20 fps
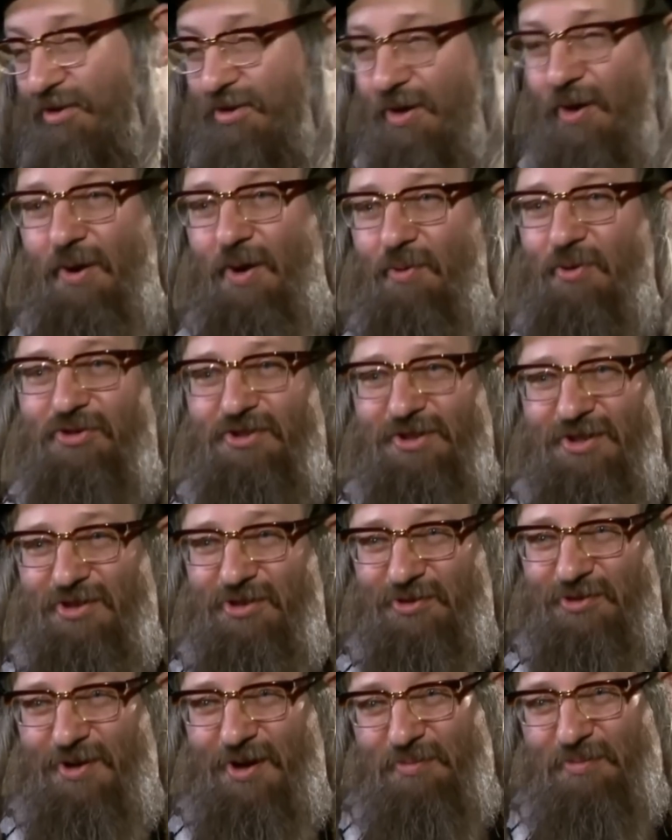No, I wasn't in
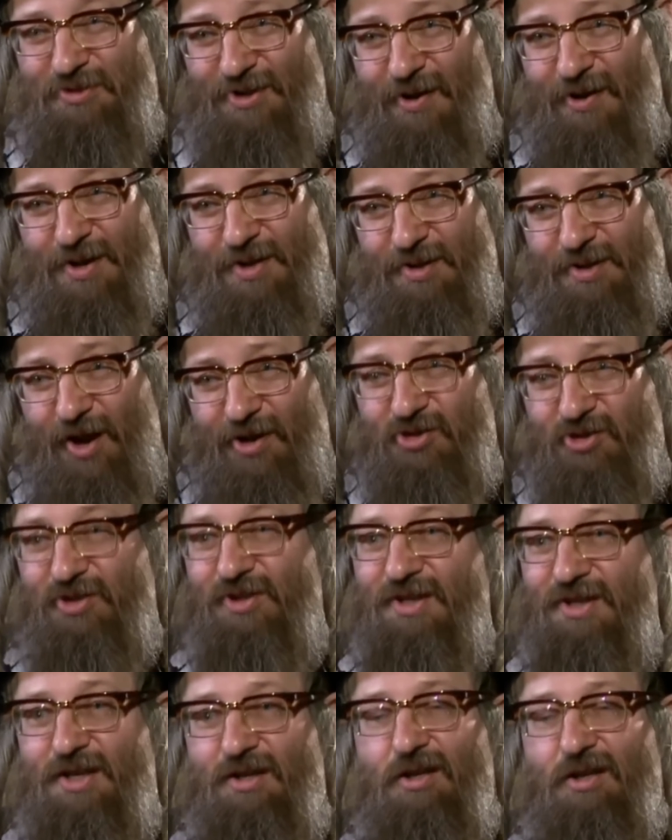Australia, I'm sorry, in Argentina.